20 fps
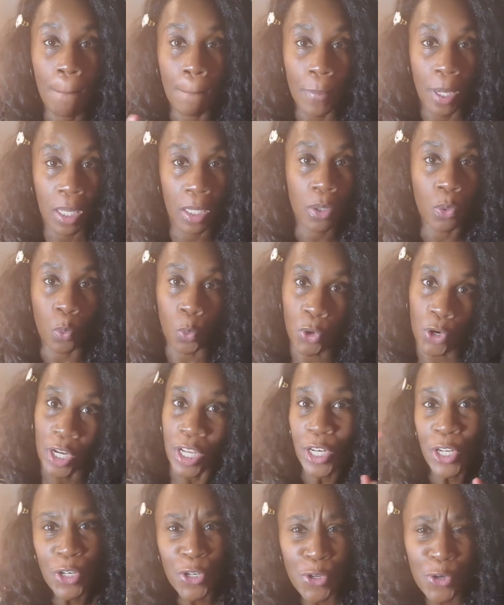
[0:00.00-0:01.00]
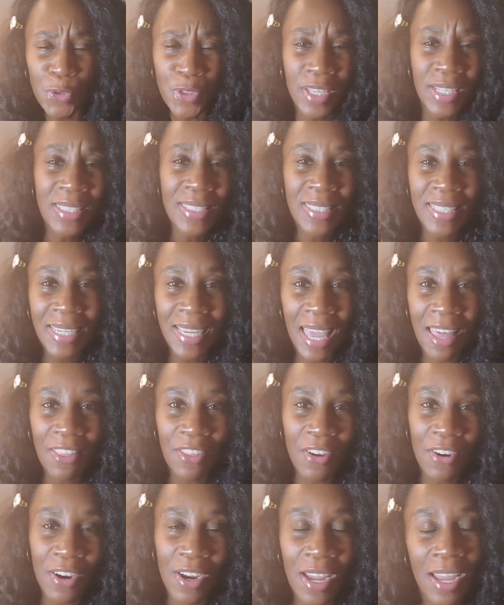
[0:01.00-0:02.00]
but we're gonna do this
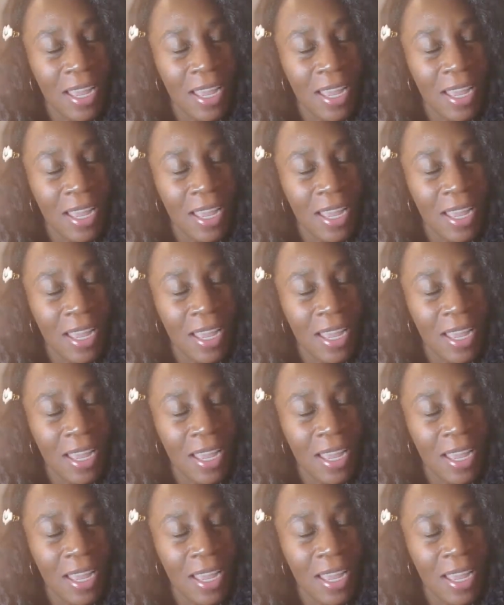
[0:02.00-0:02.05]
together,